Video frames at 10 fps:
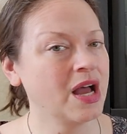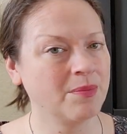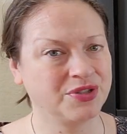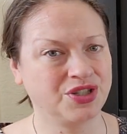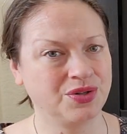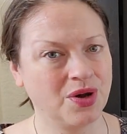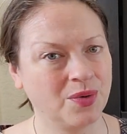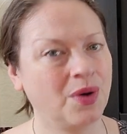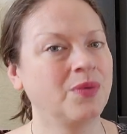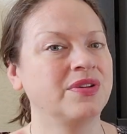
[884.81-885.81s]
But you
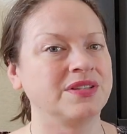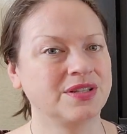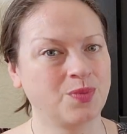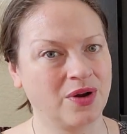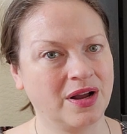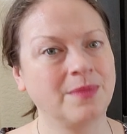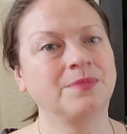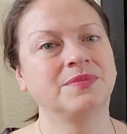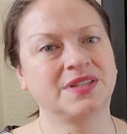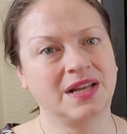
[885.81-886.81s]
know, oh, this is where
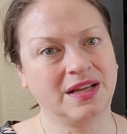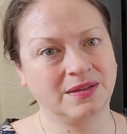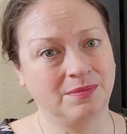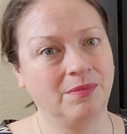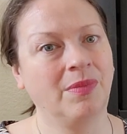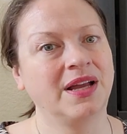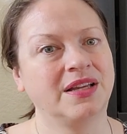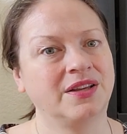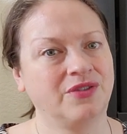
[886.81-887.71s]
I'm setting my